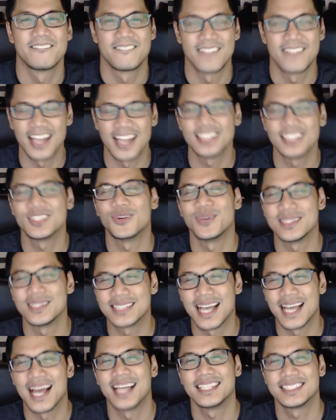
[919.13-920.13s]
As always,
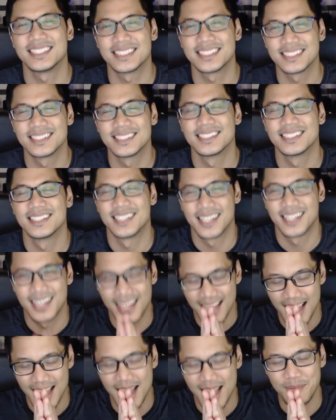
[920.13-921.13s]
guys,
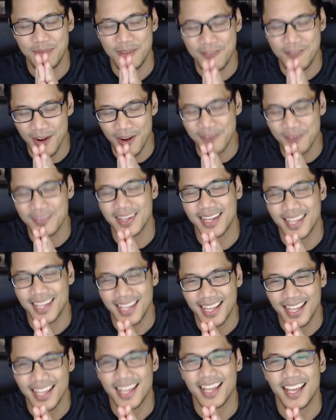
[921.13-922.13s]
happy farming,
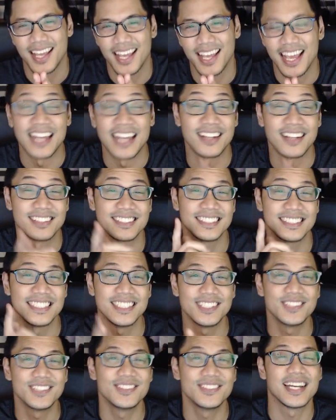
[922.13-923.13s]
and I'll see
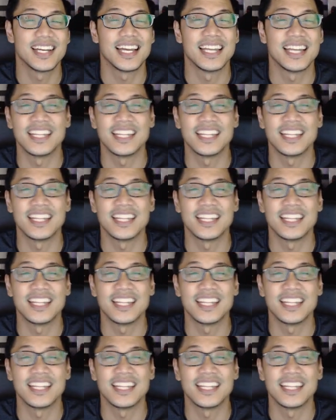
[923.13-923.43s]
you in the